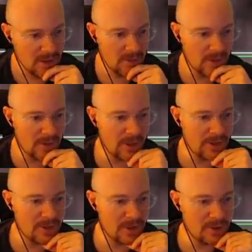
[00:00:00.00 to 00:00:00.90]
You're wondering why
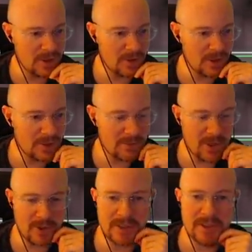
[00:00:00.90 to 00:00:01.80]
there was O2 and it was
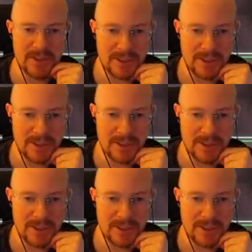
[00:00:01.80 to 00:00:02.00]
broken?